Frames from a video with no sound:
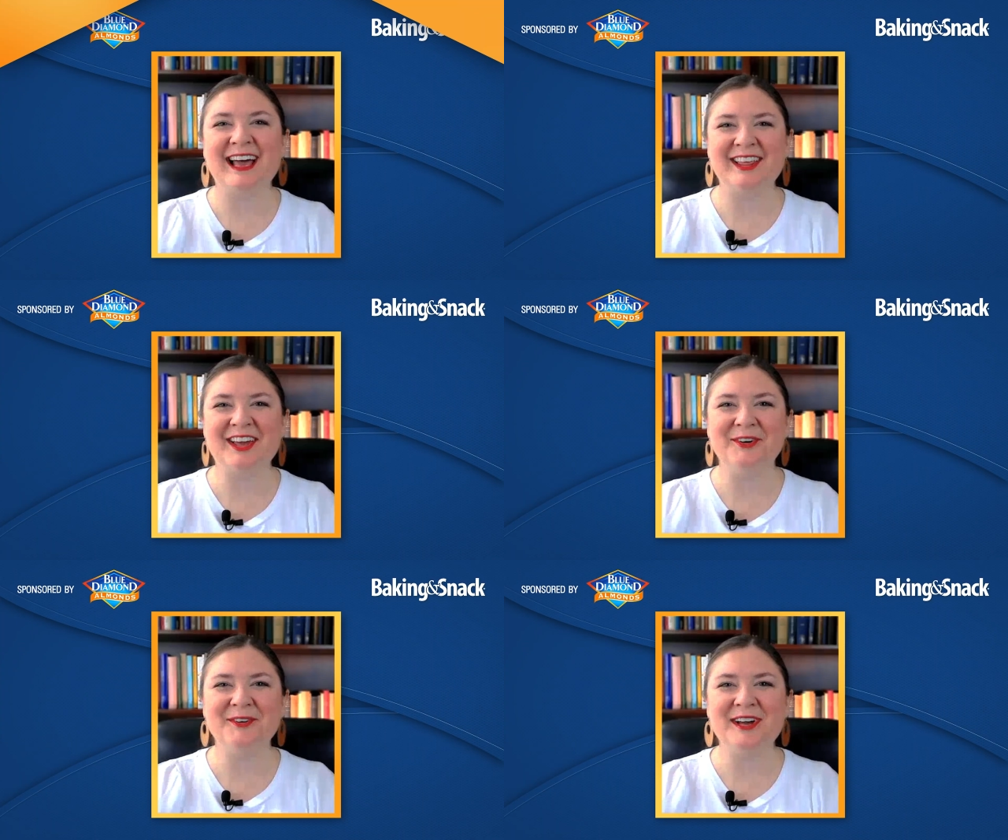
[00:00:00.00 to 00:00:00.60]

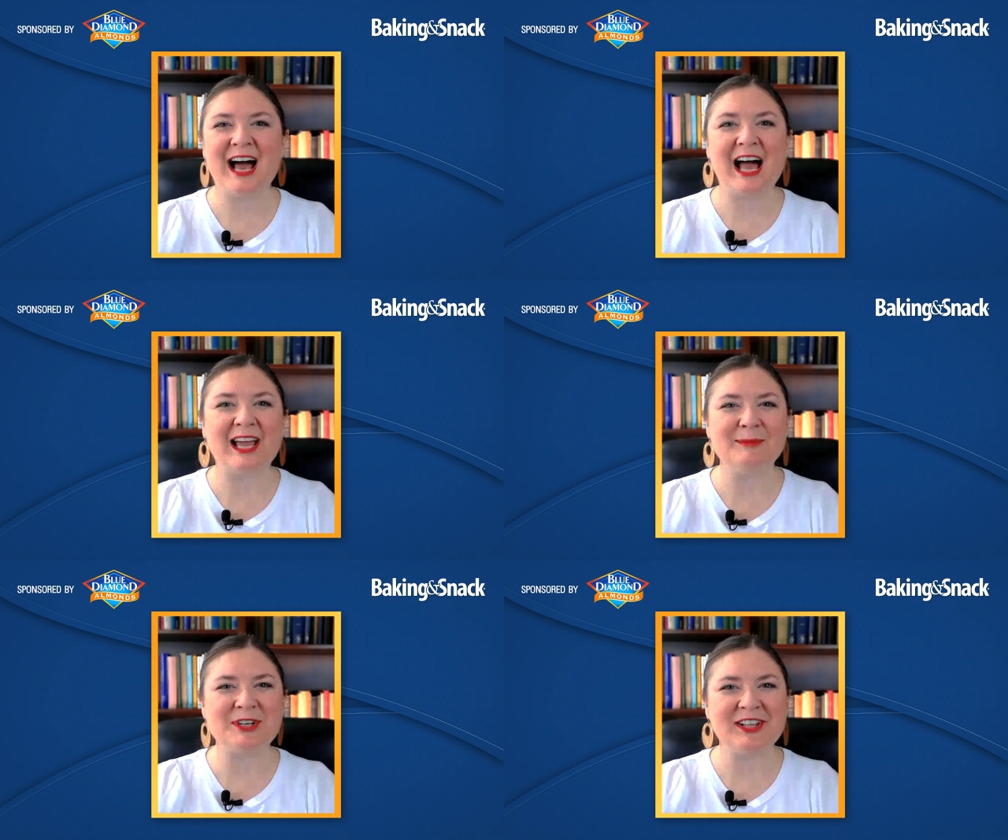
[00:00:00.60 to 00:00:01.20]
Hello,
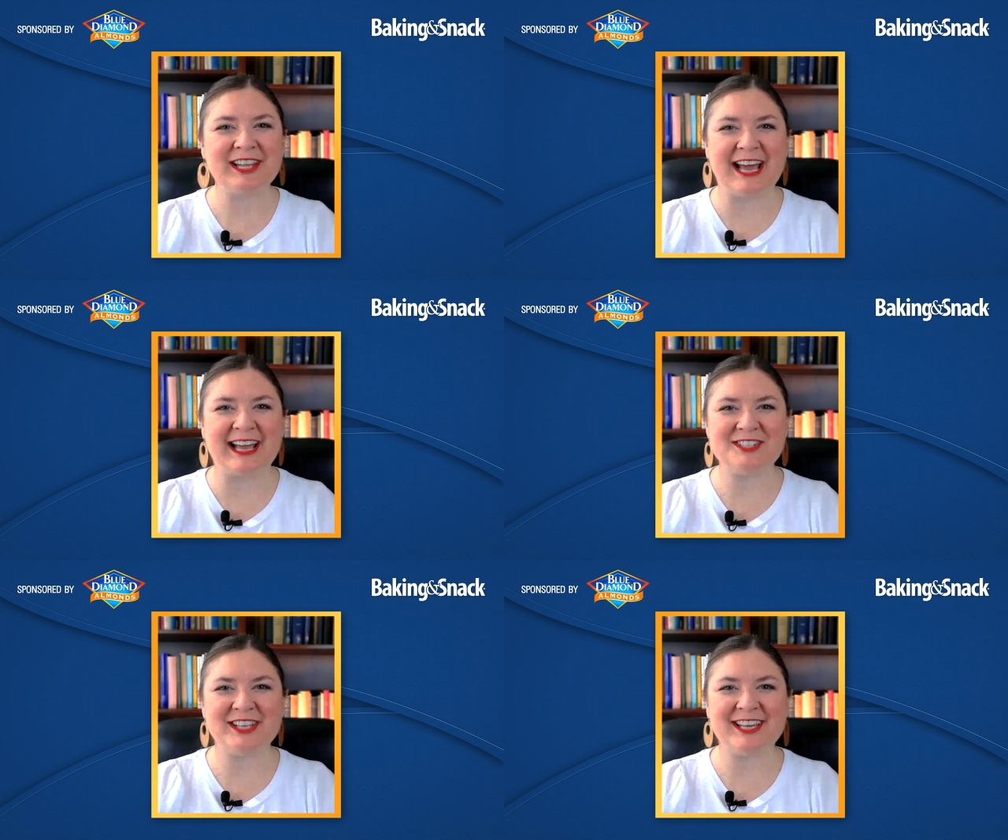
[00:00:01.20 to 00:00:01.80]
I'm Charlotte
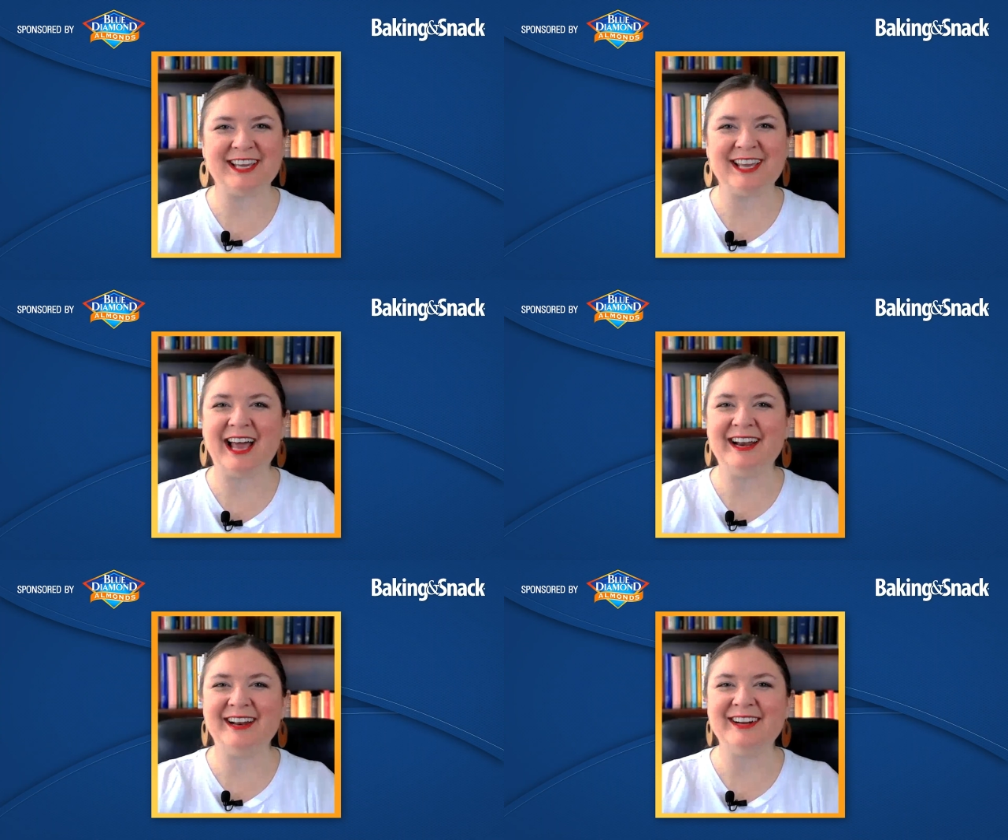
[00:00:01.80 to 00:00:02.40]
Ashley,
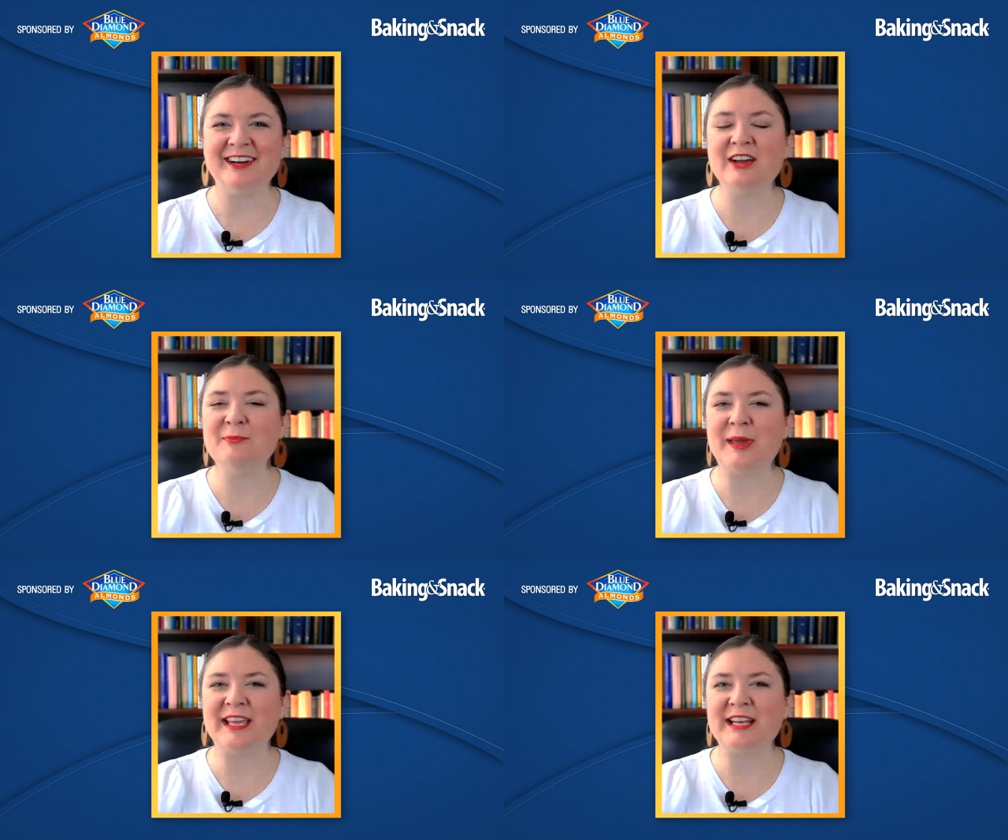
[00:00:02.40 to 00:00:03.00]
editor of
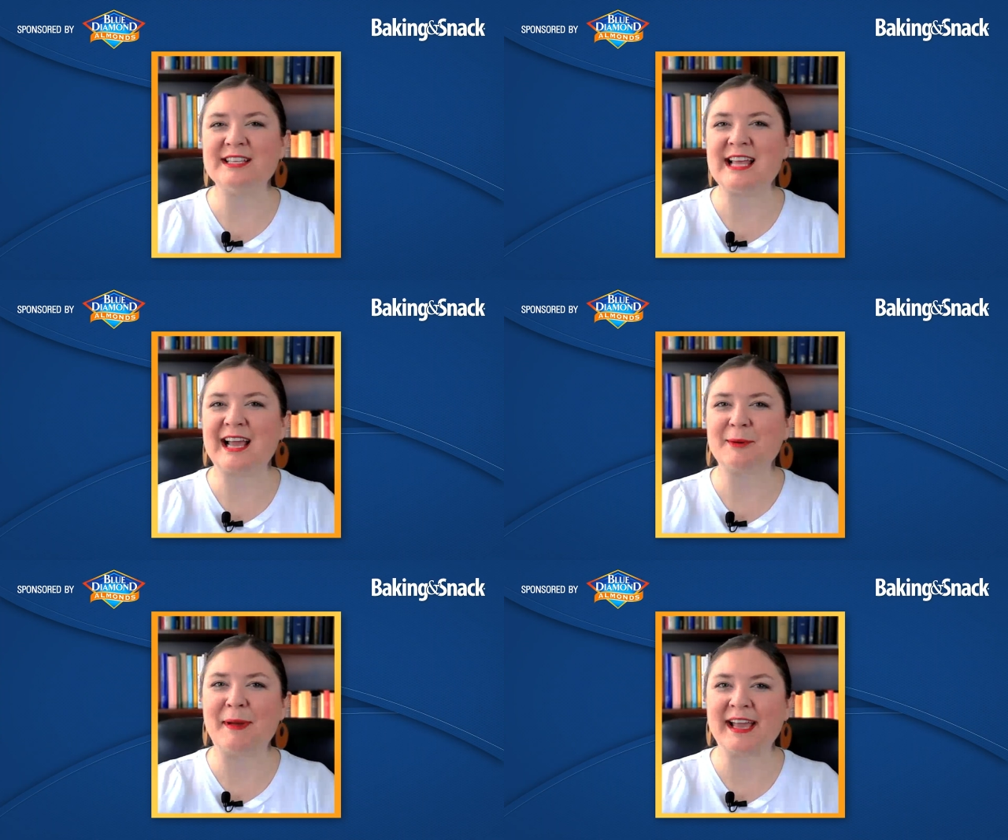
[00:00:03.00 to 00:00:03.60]
Baking and
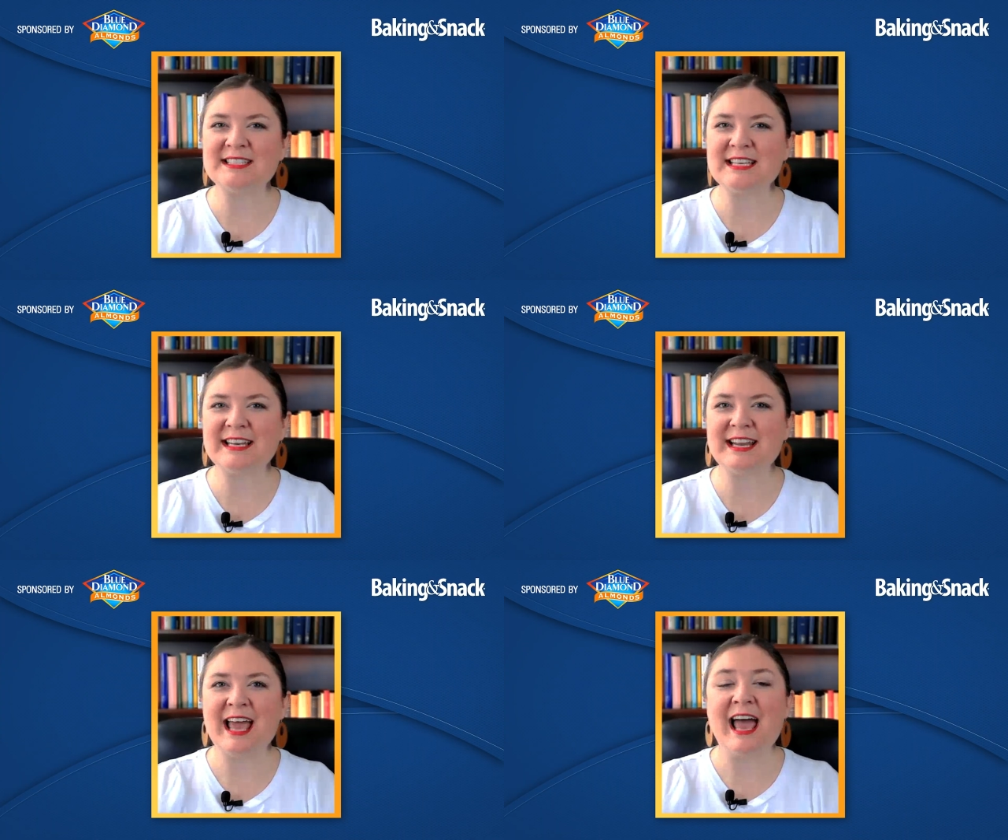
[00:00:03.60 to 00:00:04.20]
Snack
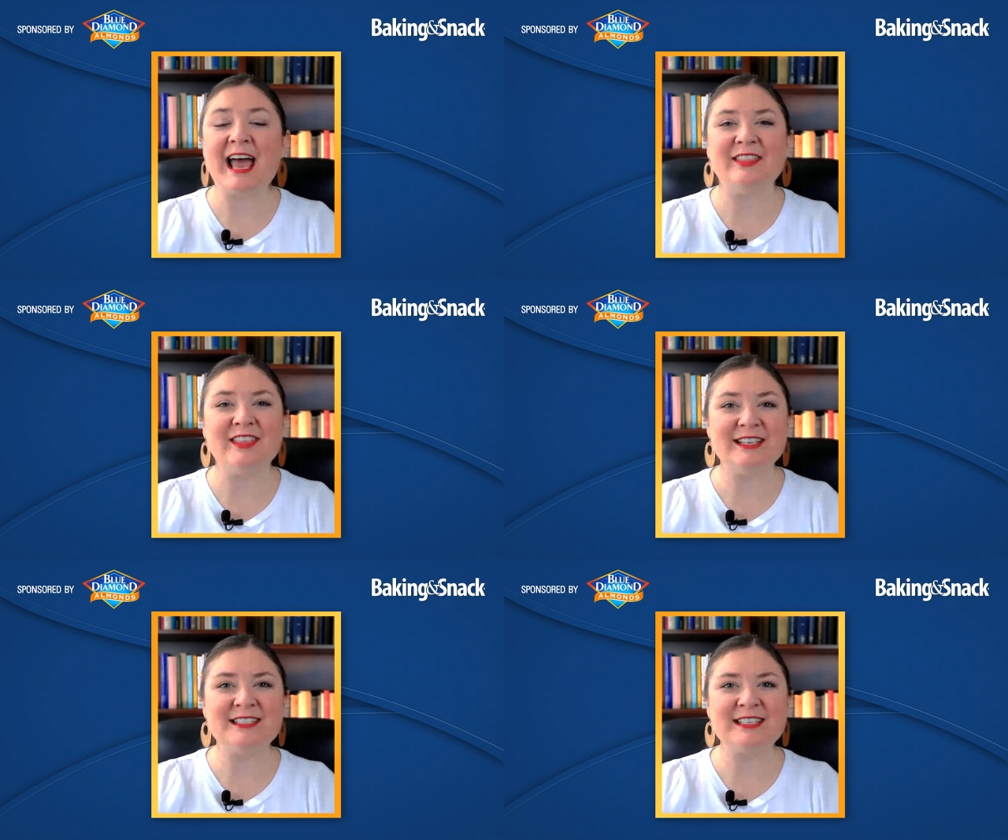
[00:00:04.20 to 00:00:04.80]
Magazine, and
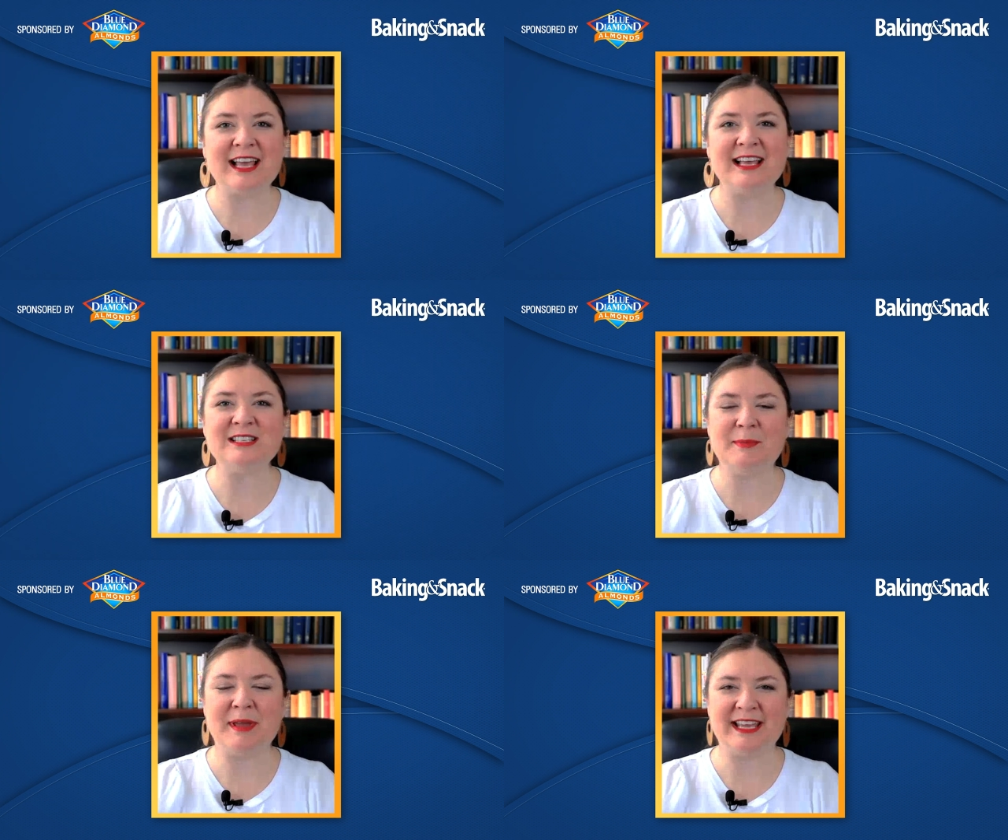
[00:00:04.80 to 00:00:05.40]
this is
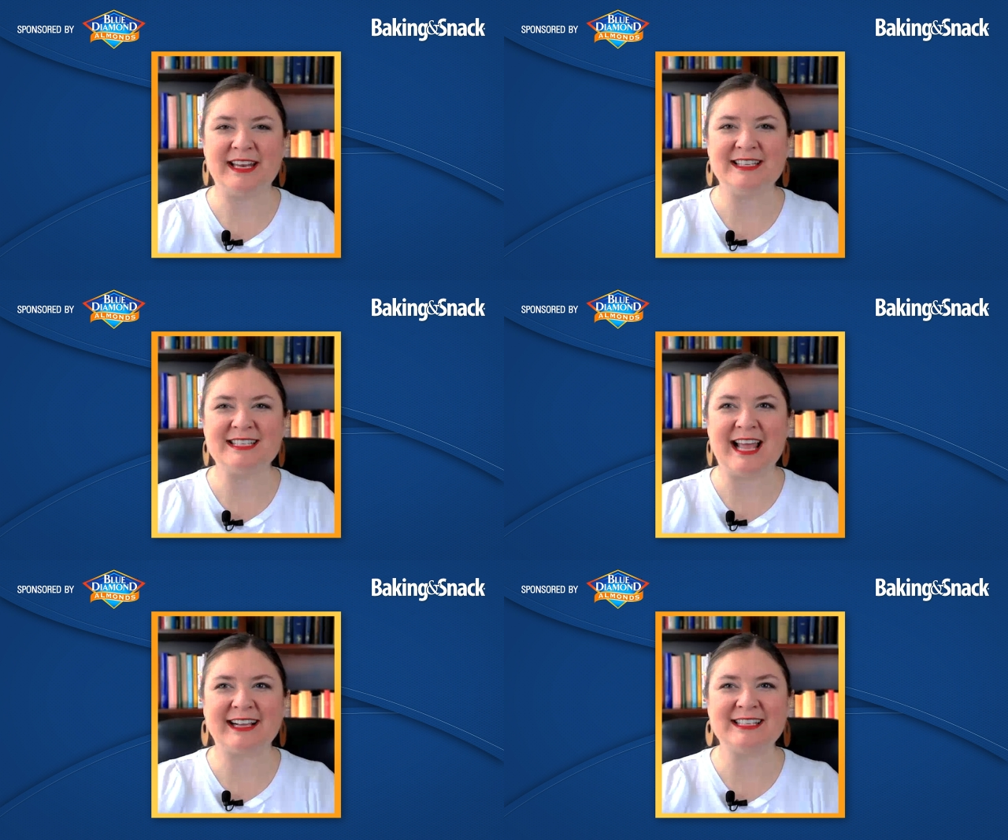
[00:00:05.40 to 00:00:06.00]
a baking and
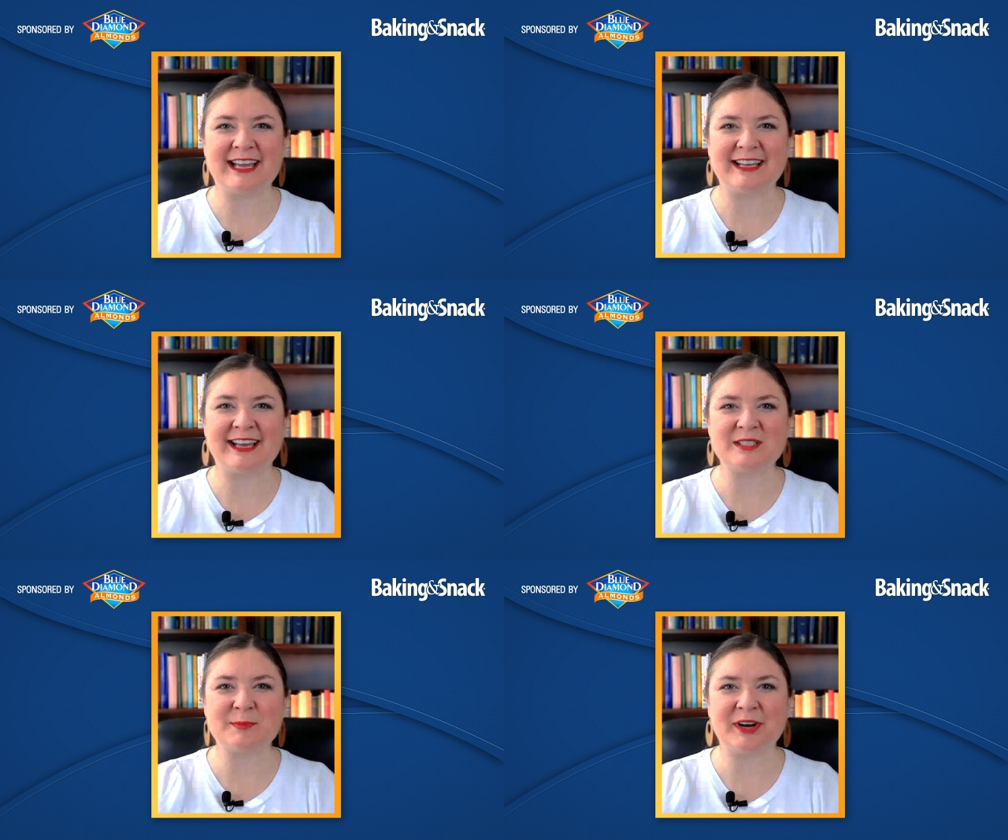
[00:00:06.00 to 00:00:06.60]
snack tech
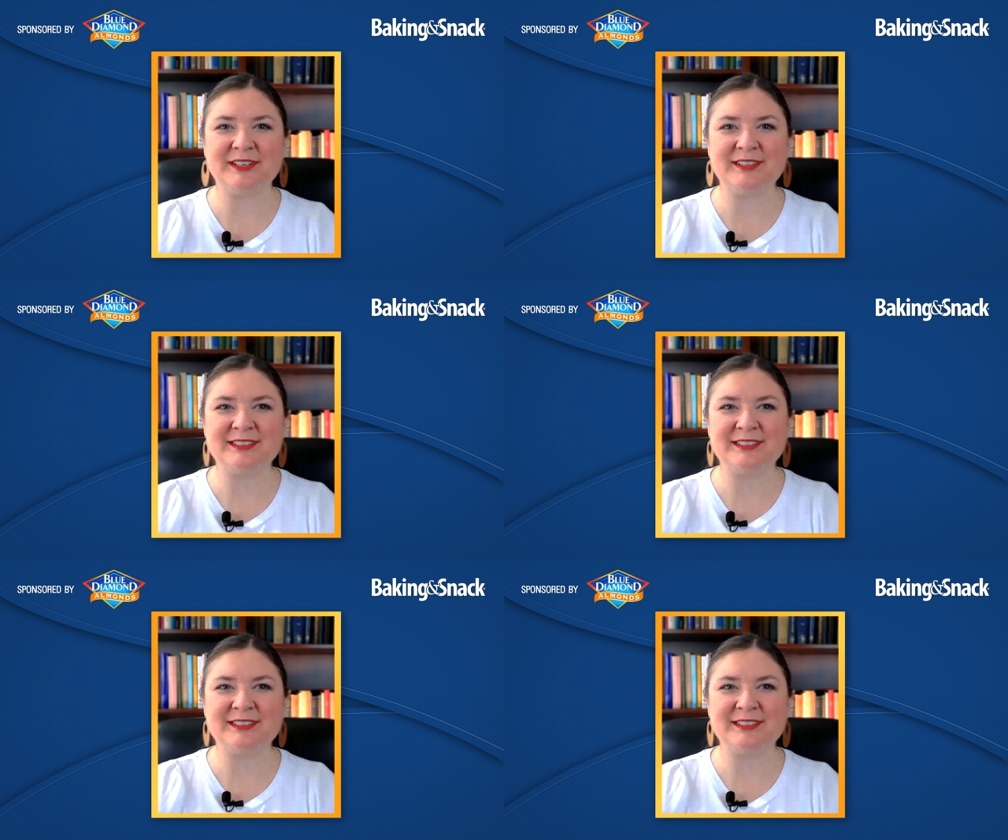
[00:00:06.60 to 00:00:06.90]
expert.